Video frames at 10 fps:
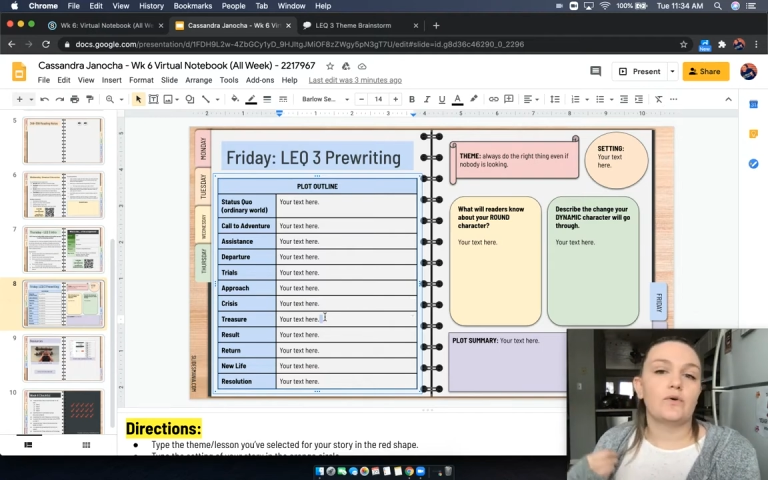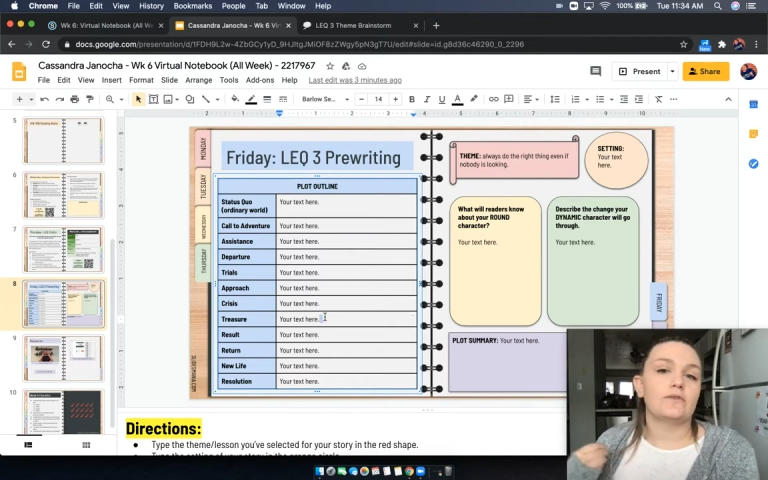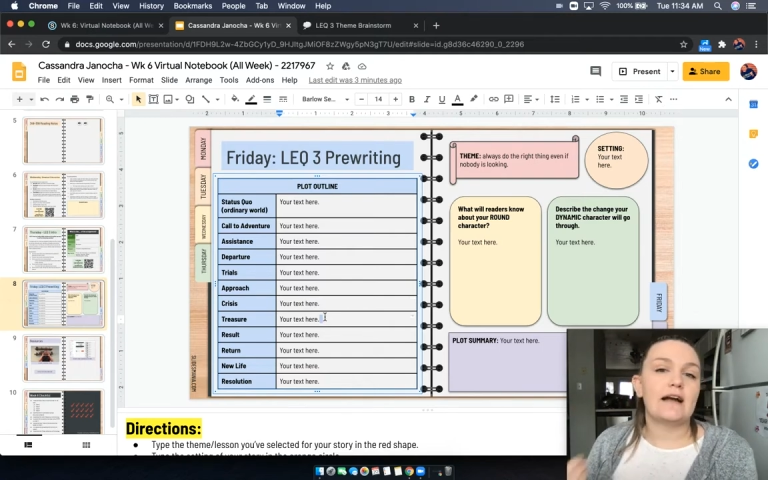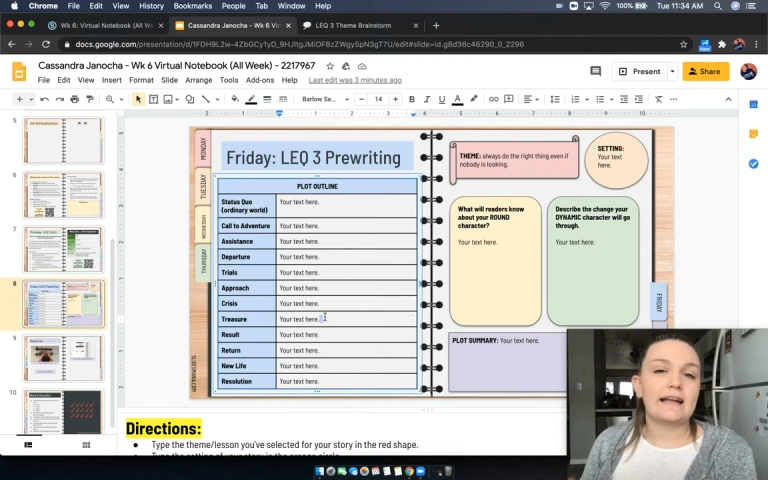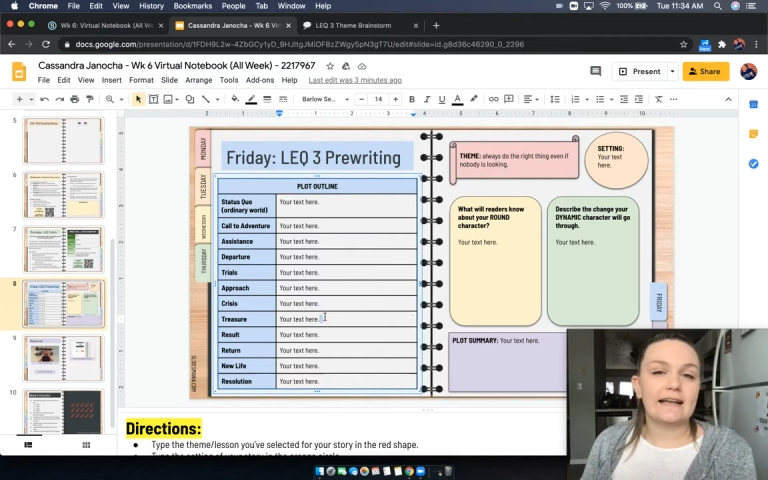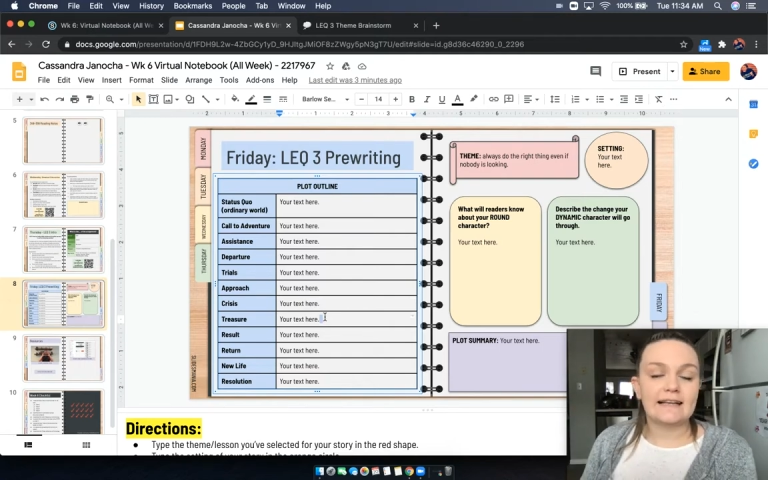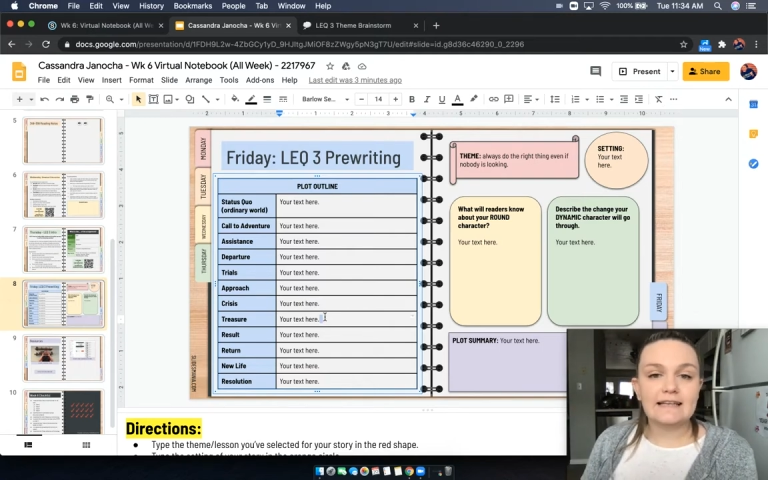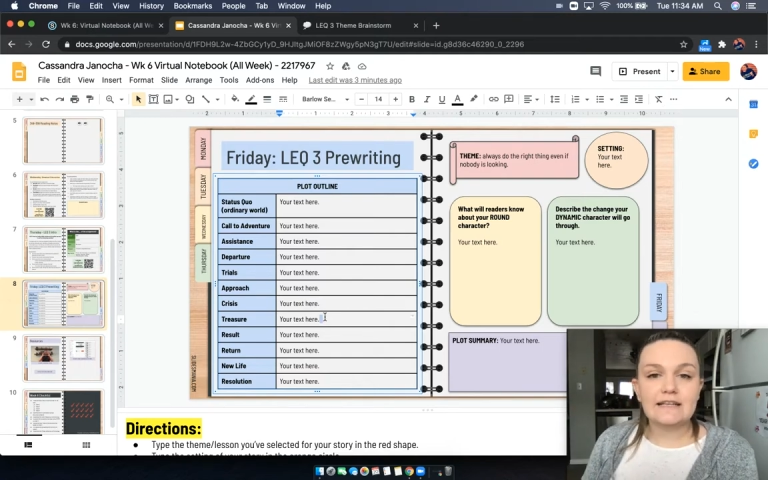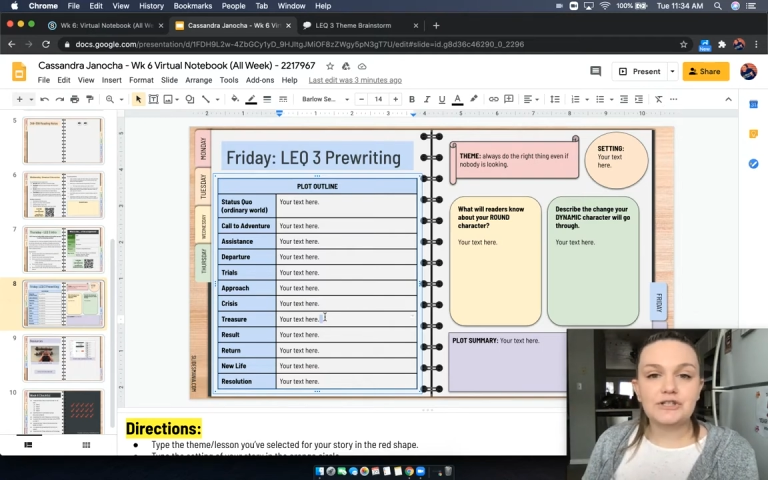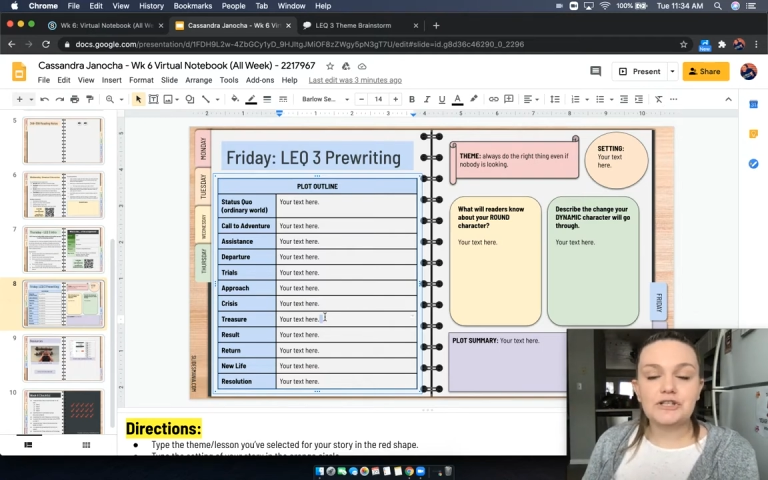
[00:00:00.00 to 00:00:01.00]
or
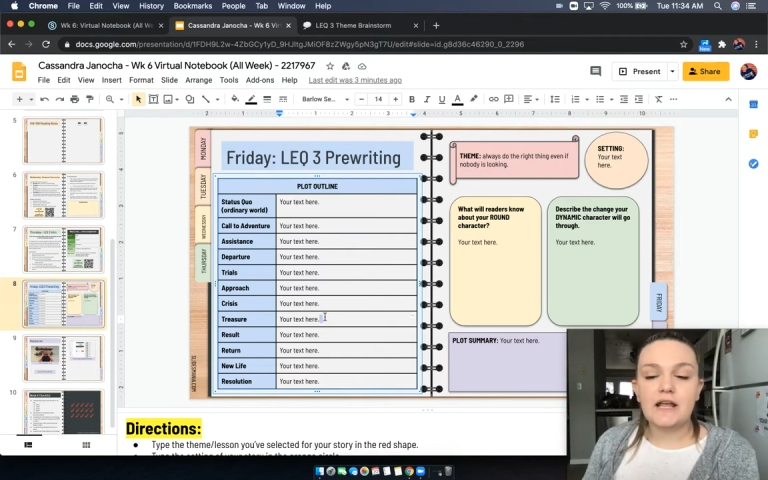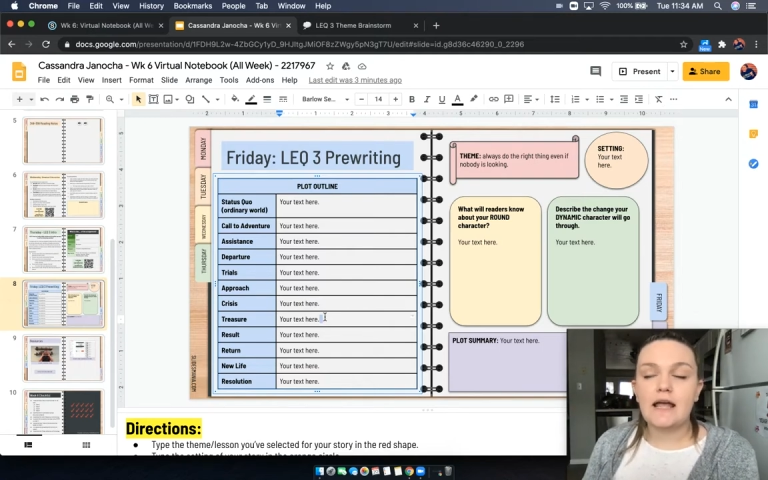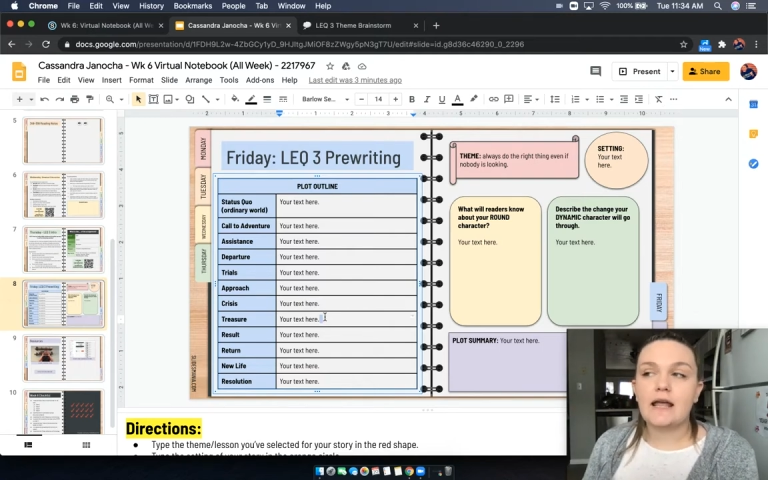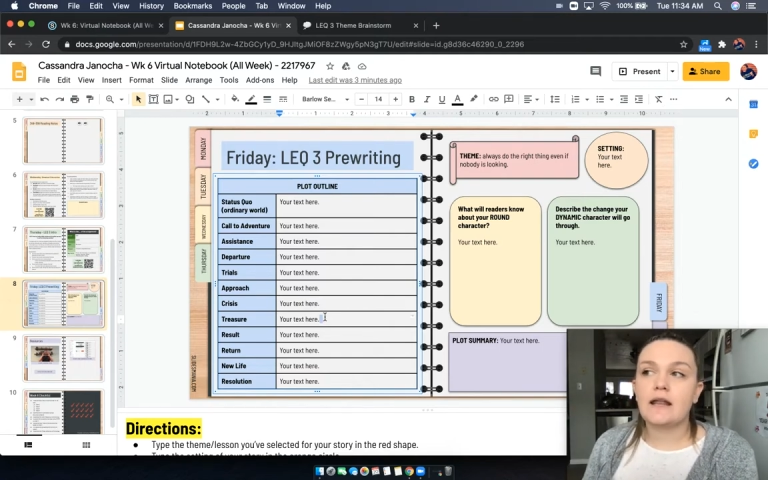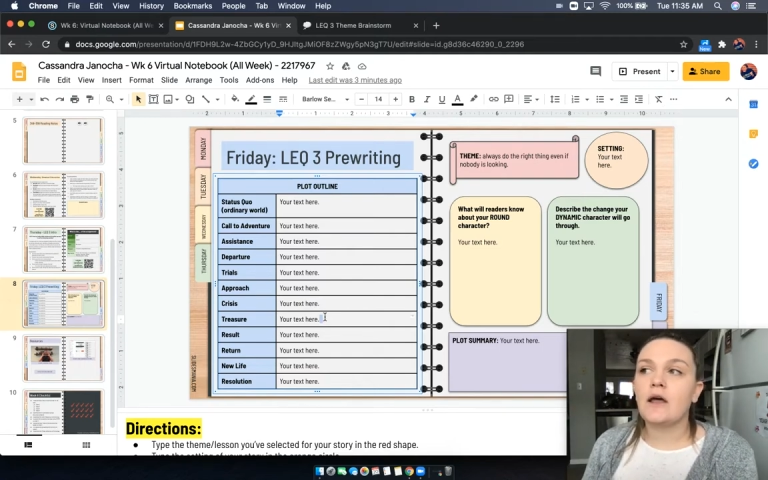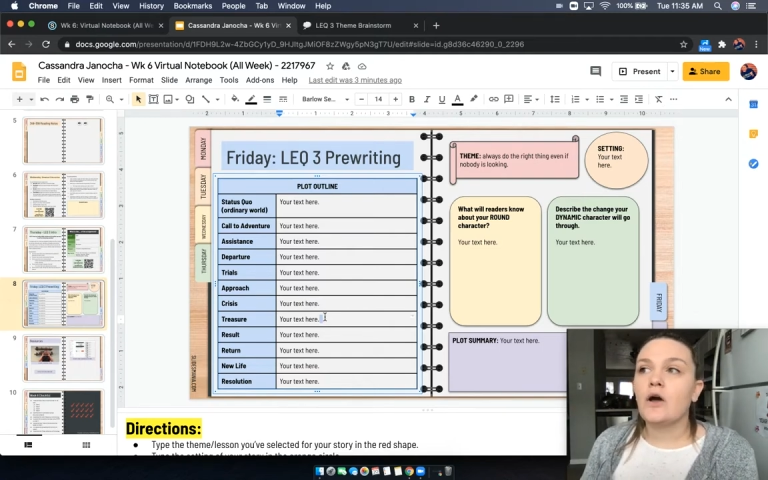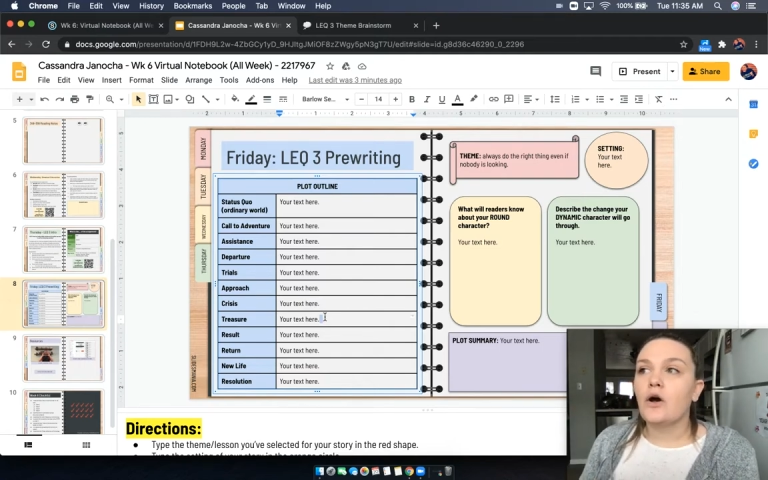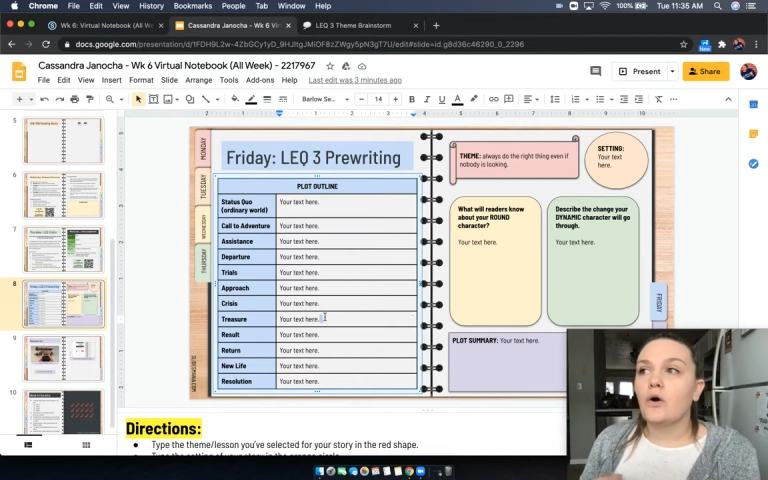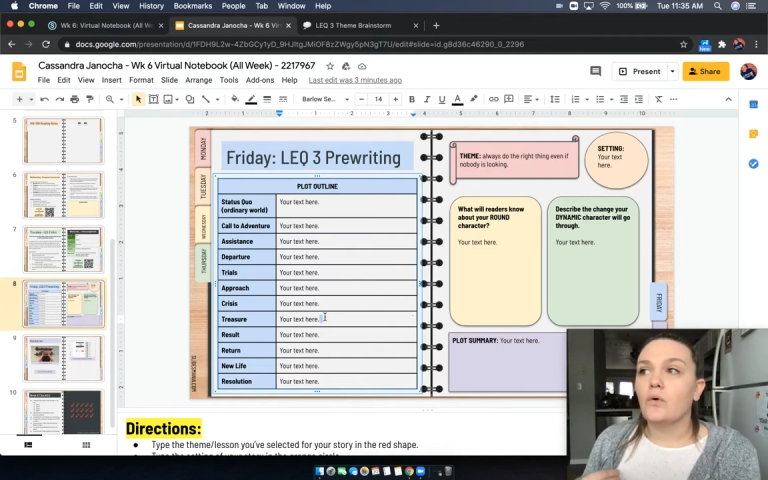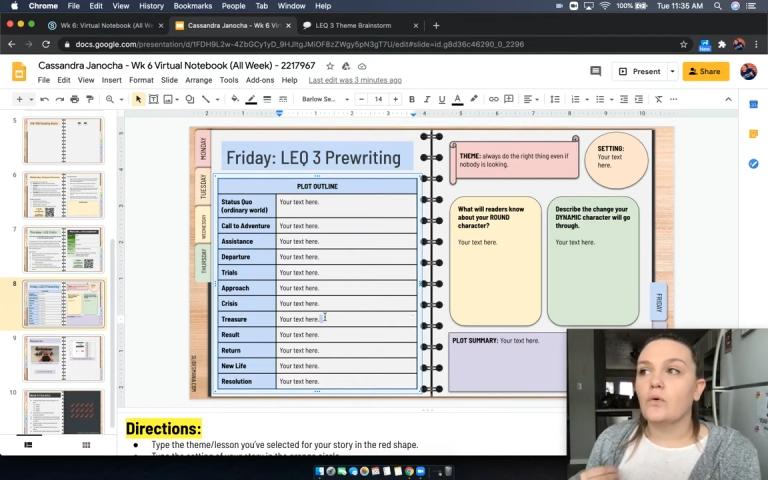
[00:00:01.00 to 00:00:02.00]
recognition,
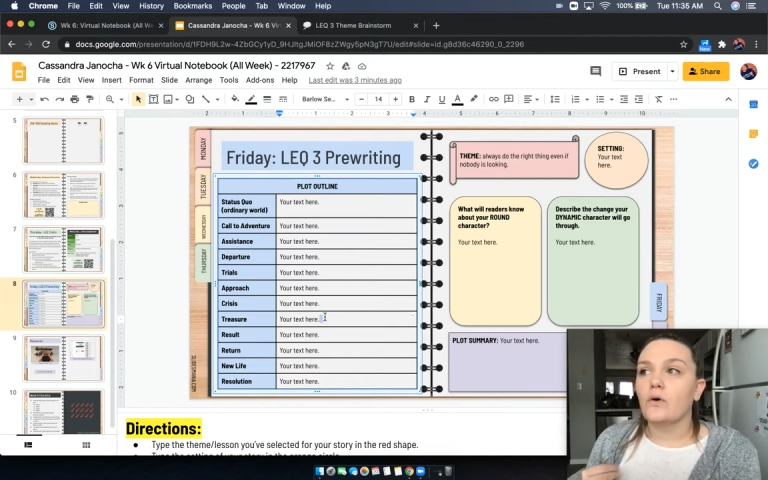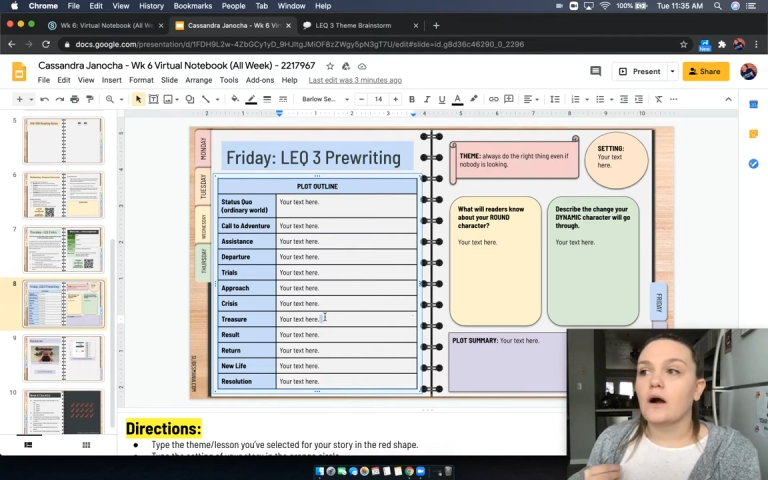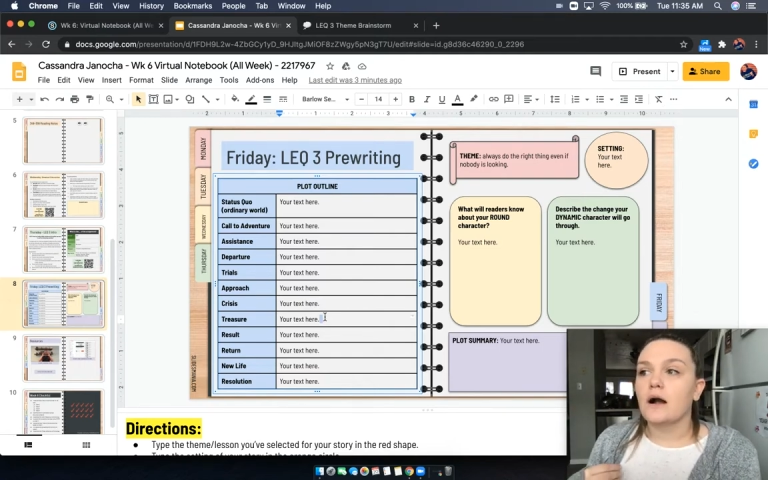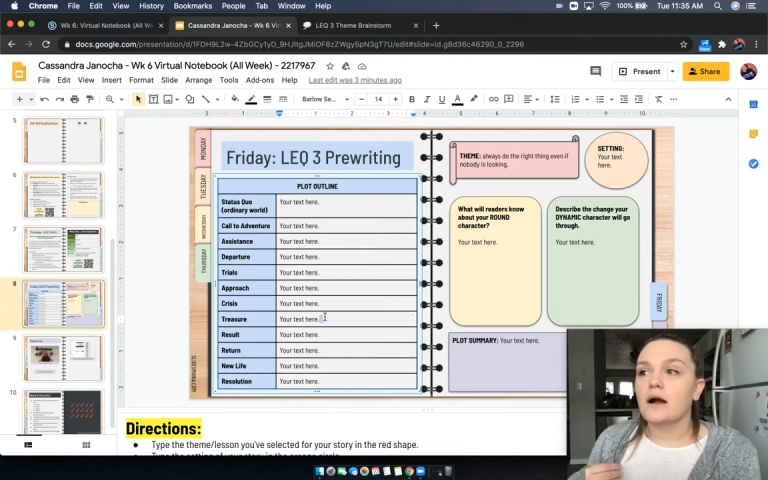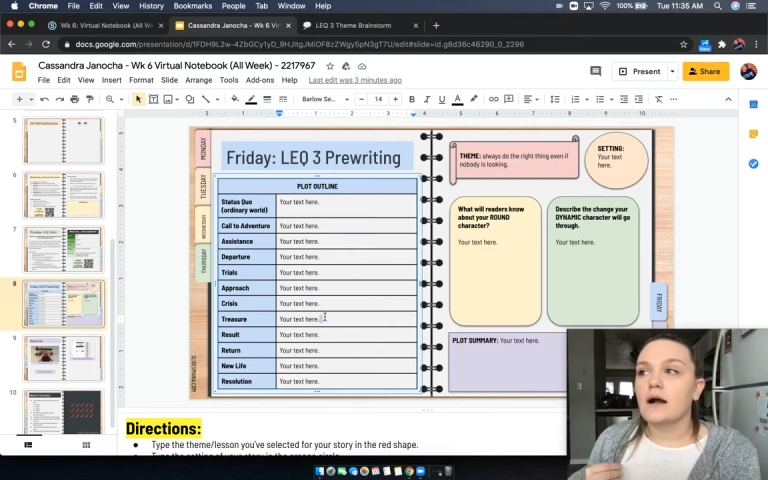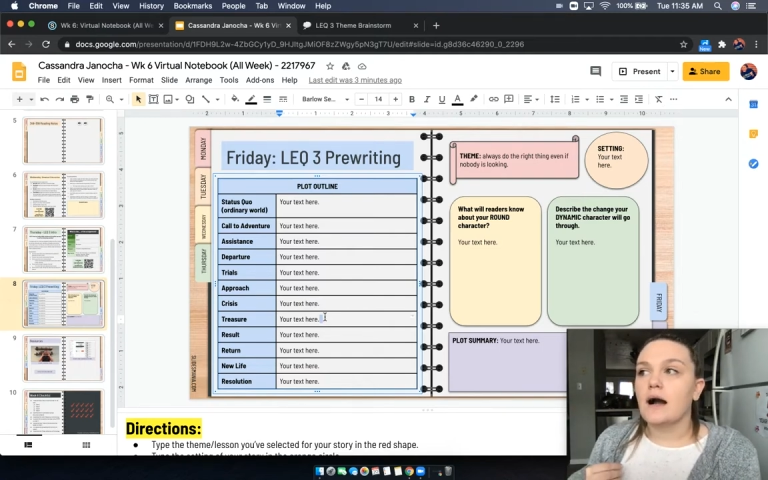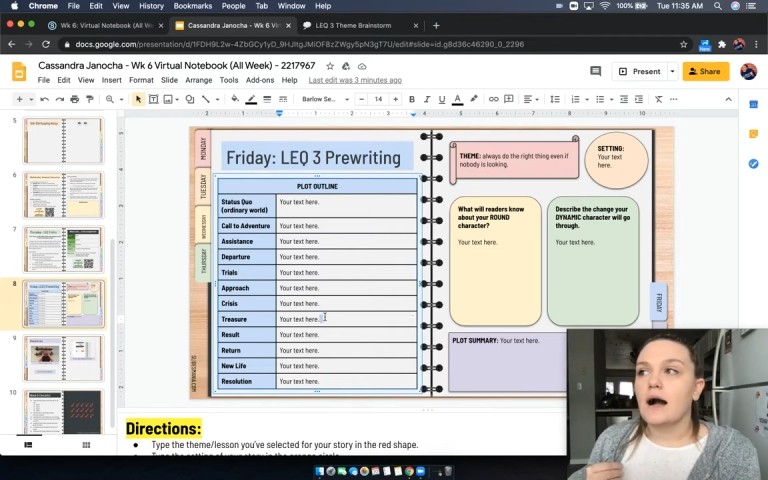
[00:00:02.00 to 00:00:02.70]
or